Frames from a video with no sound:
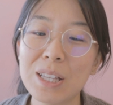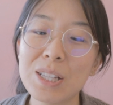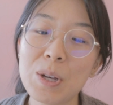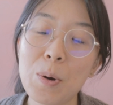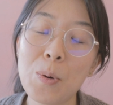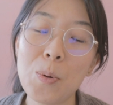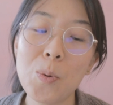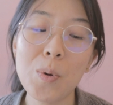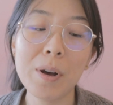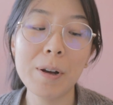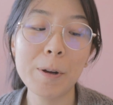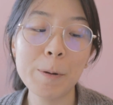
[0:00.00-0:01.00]

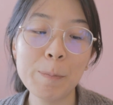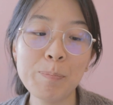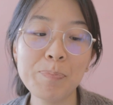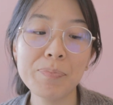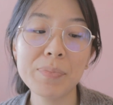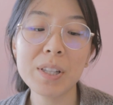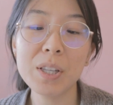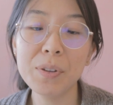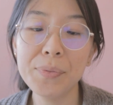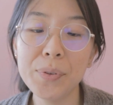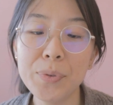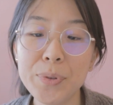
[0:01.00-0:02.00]
So, um,
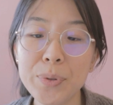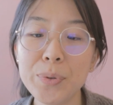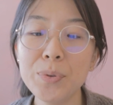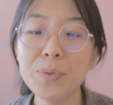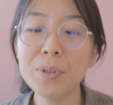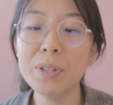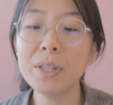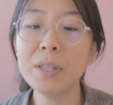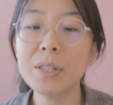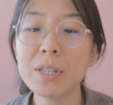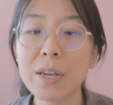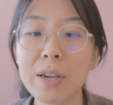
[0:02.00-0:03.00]
if you do
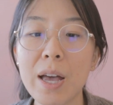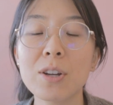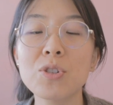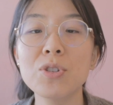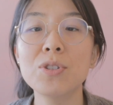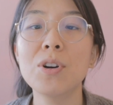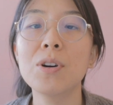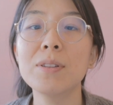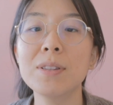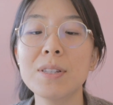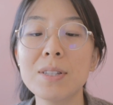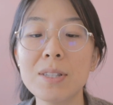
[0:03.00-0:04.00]
really take action
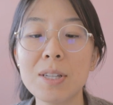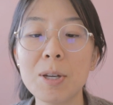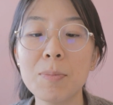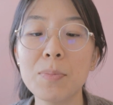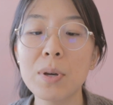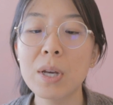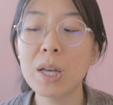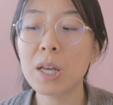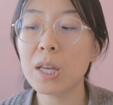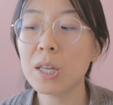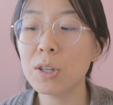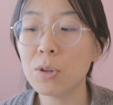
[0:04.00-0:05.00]
on this tip,
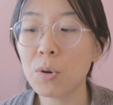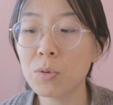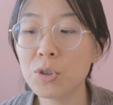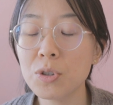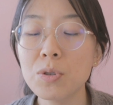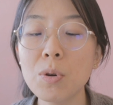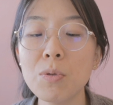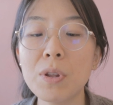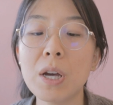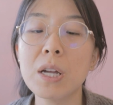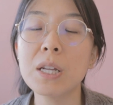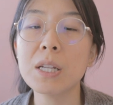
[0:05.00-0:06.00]
you know, just know
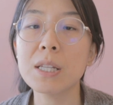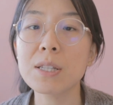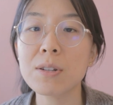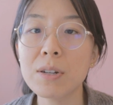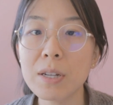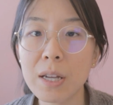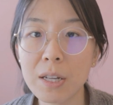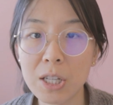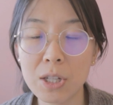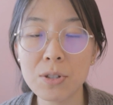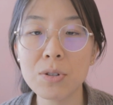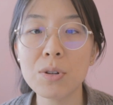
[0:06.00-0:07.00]
that it's going to get
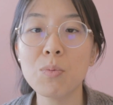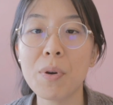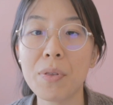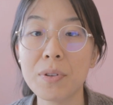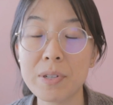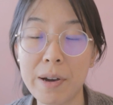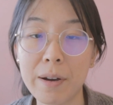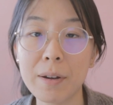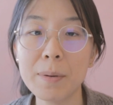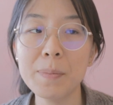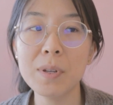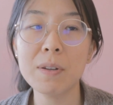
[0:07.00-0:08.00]
easier with
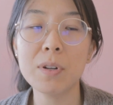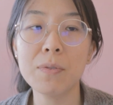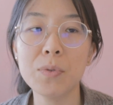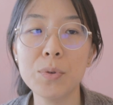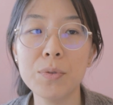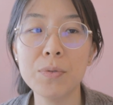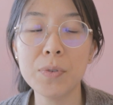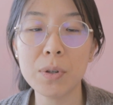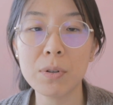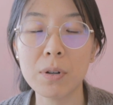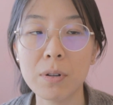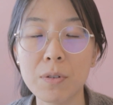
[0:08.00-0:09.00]
time, even if you
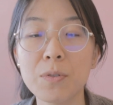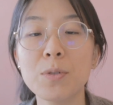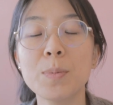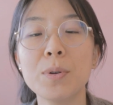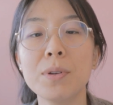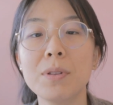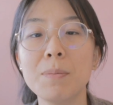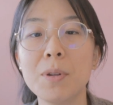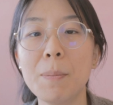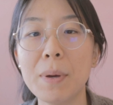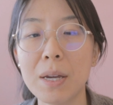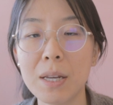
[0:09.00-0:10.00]
feel uncomfortable in
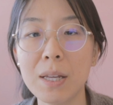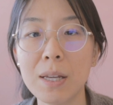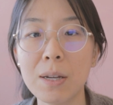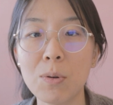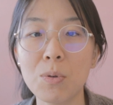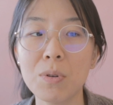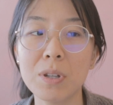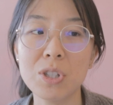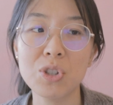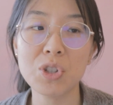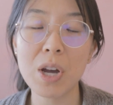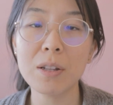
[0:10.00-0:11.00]
the beginning or
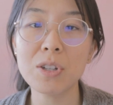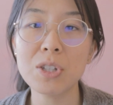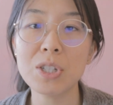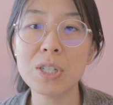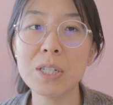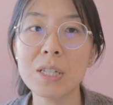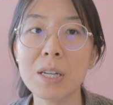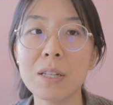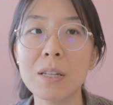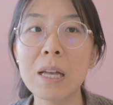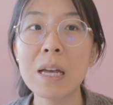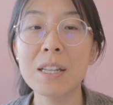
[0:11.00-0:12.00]
it's challenging
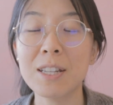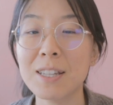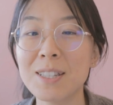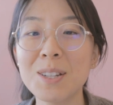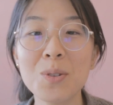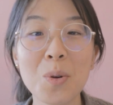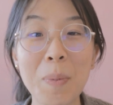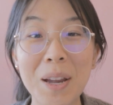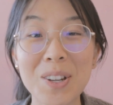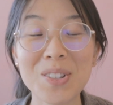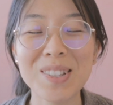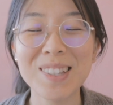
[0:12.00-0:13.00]
and testing your
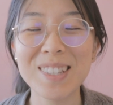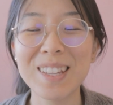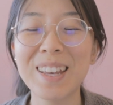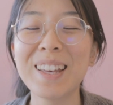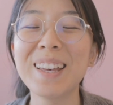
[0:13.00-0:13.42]
patience.